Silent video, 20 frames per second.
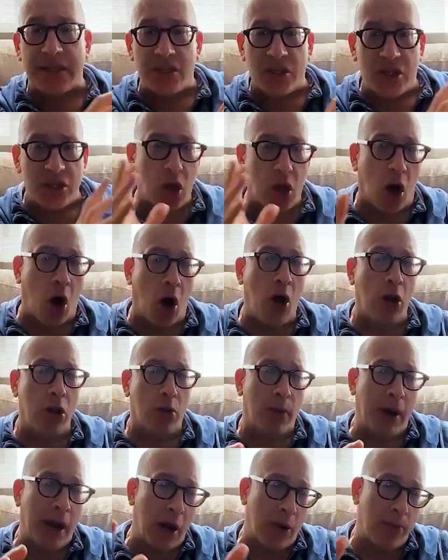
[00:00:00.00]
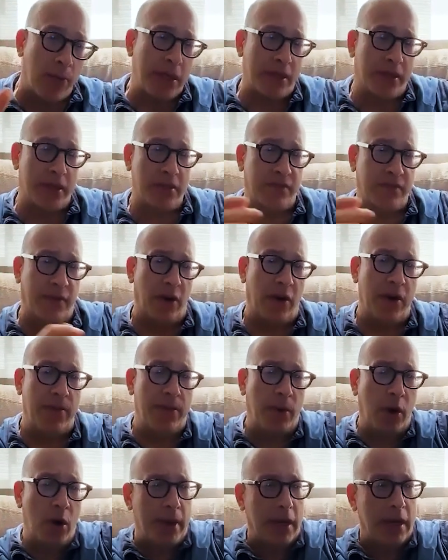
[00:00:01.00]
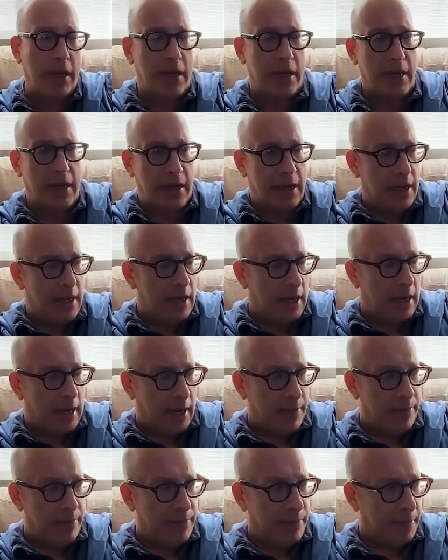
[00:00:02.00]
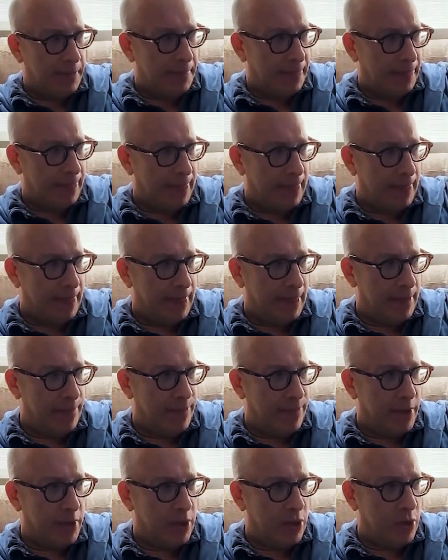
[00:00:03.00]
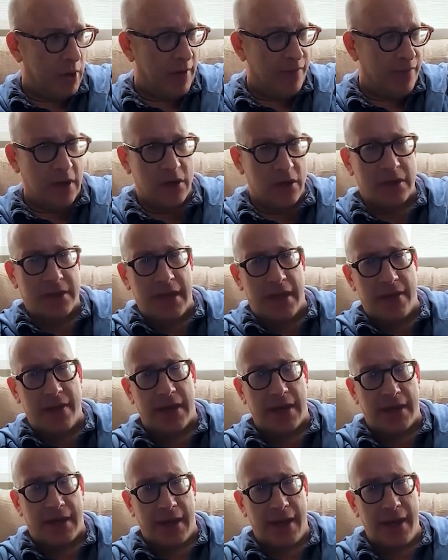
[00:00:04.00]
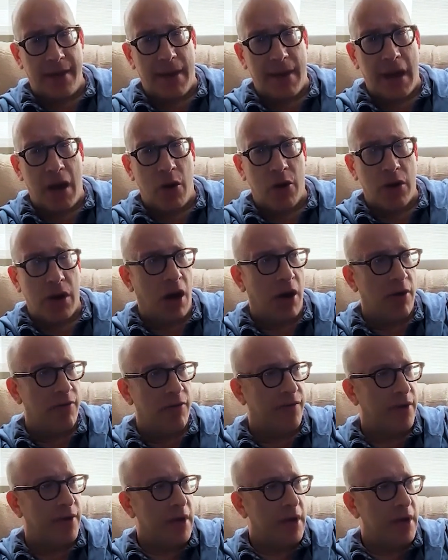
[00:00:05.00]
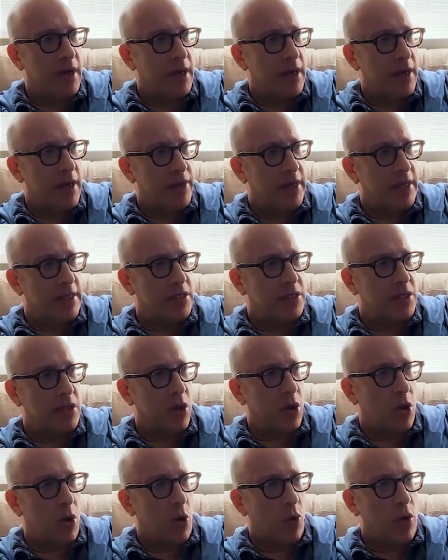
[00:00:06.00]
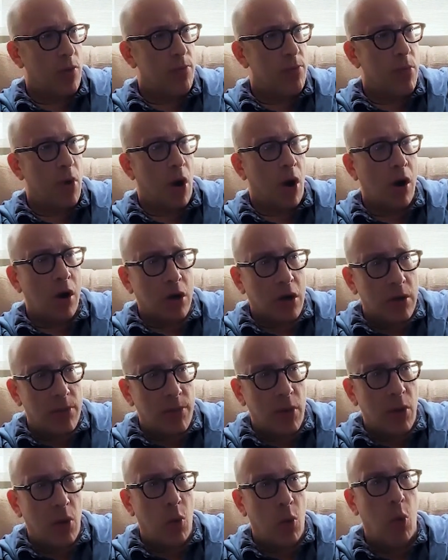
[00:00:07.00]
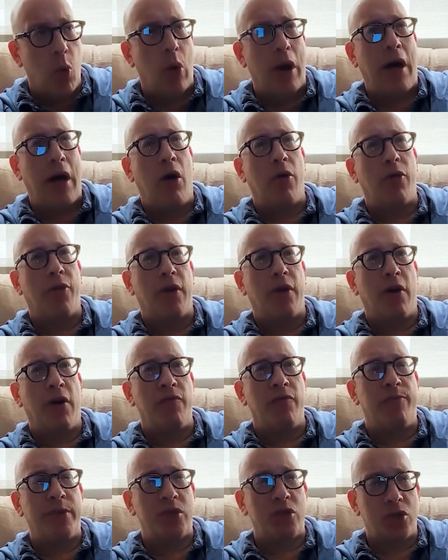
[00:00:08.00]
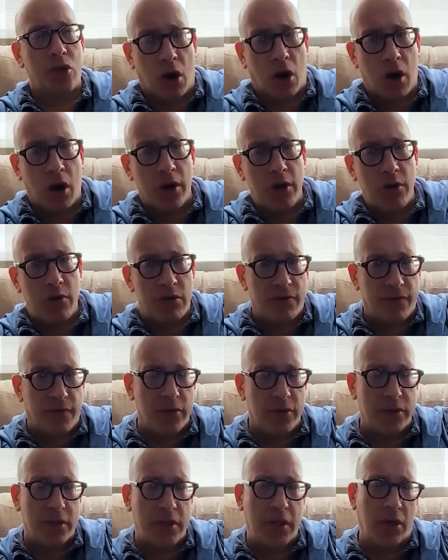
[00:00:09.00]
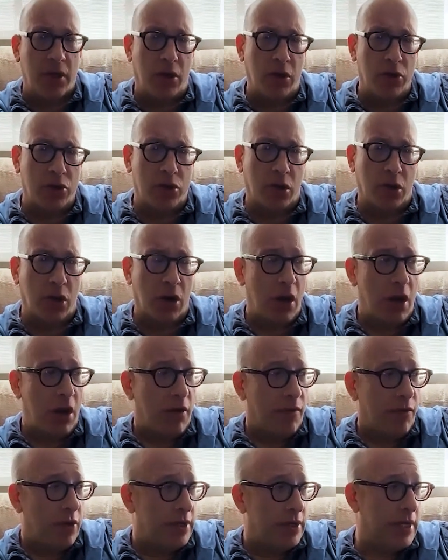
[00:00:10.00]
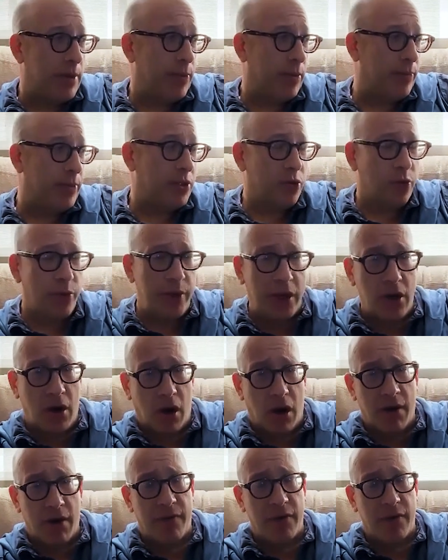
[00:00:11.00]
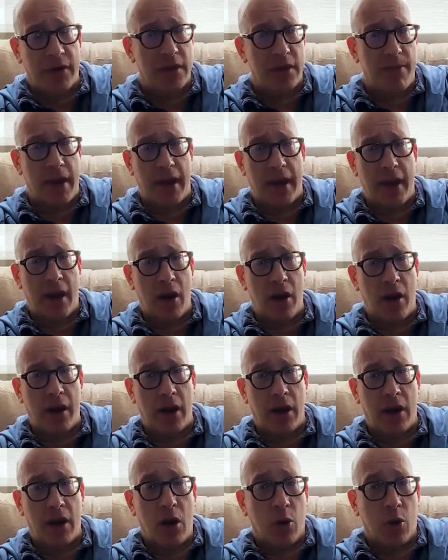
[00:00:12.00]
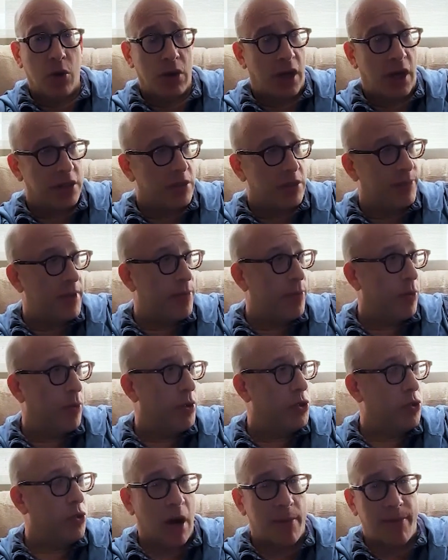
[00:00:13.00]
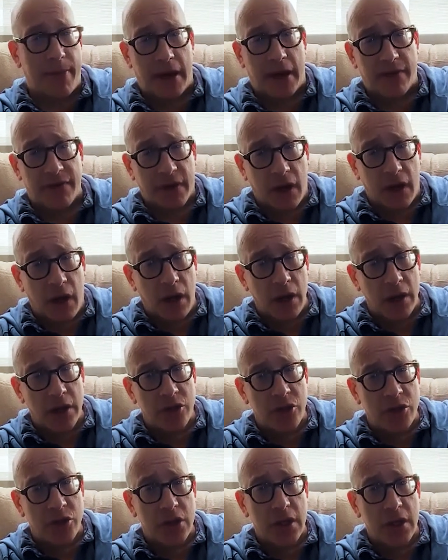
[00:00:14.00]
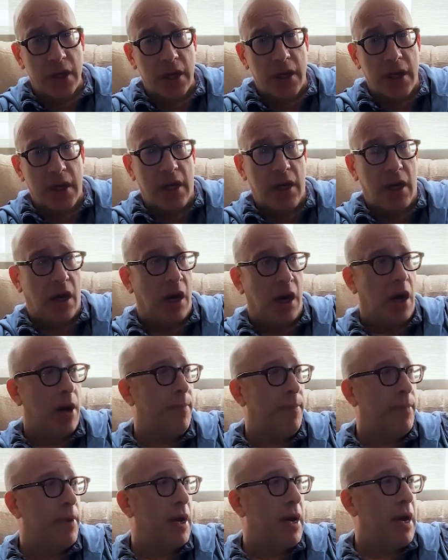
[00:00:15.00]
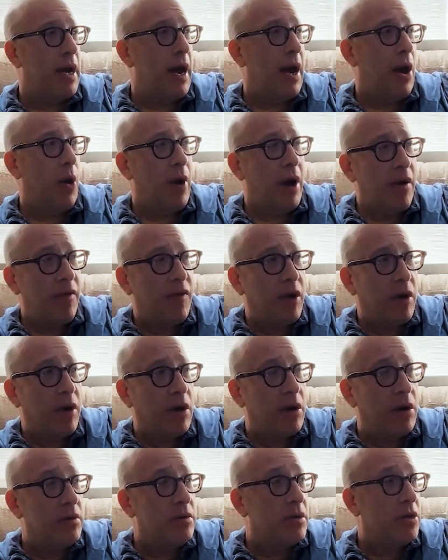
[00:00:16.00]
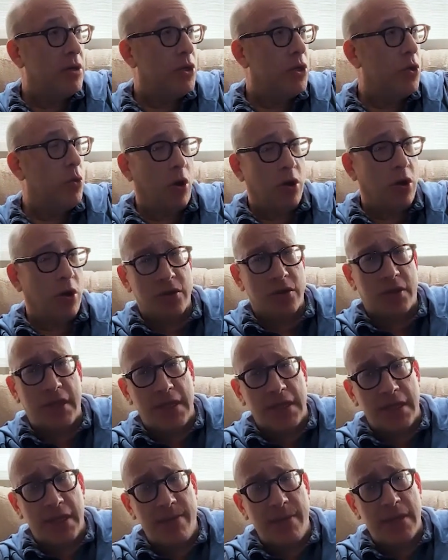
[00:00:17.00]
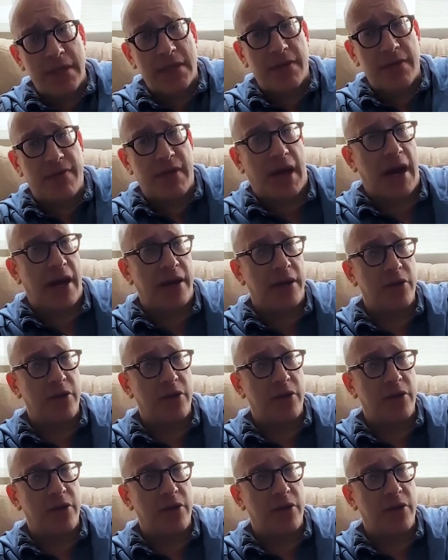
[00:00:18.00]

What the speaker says: It's just all around me at this very moment. But you have to understand that it came out of this remarkable wealth of bizarre university culture. For example, between Harvard and the Bay Area, where lots of people would drop out of college. However, you also see the limits of that.